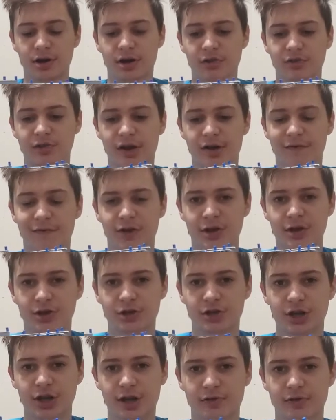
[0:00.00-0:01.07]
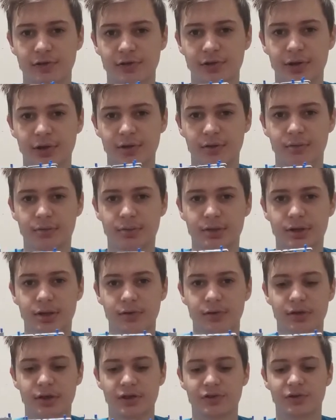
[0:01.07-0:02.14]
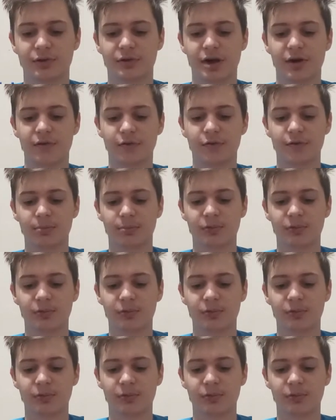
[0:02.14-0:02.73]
It's not finished yet, so they still have